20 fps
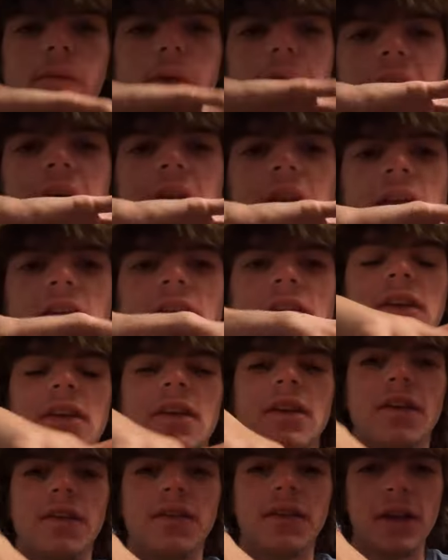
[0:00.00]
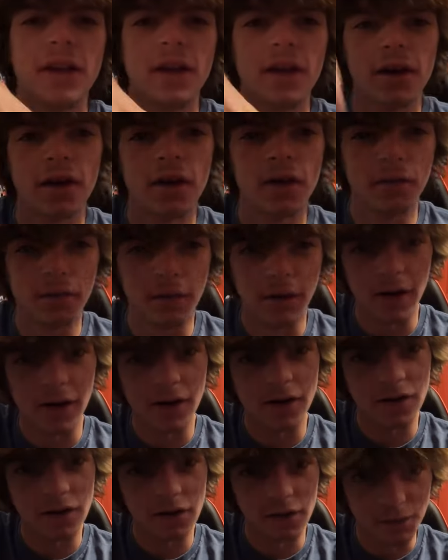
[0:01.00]
But yeah, that's the end of the video. My
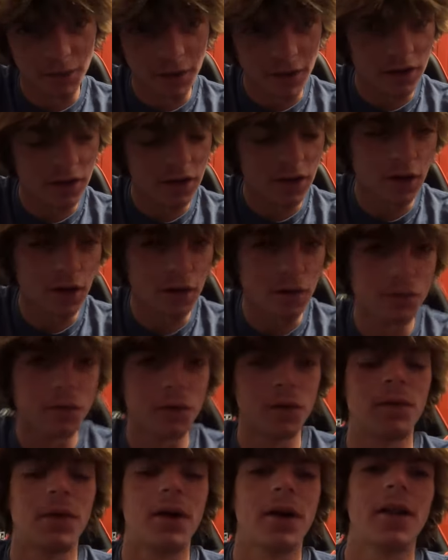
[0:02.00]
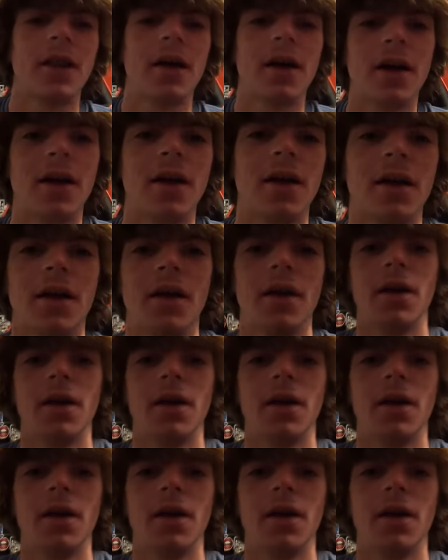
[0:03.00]
hair's a little messed up. Don't mind that.